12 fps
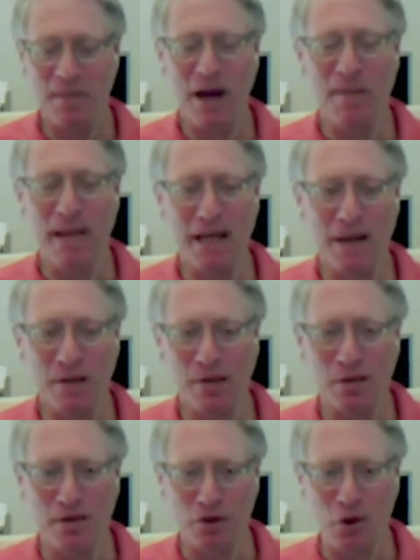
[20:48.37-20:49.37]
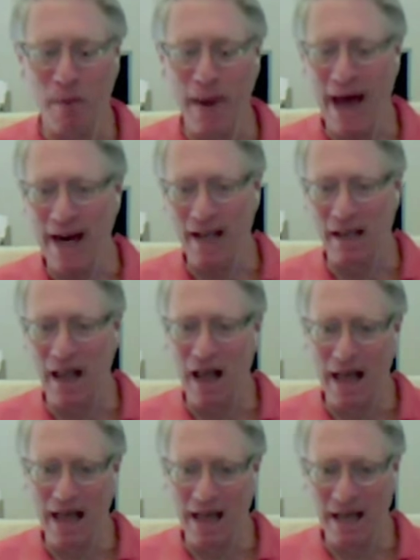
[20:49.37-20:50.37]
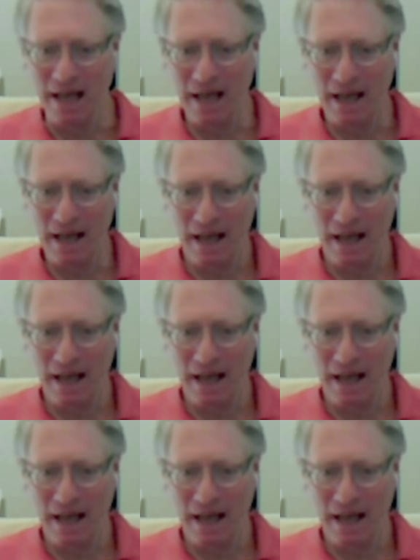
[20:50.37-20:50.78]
I'm coming in through the somatic line.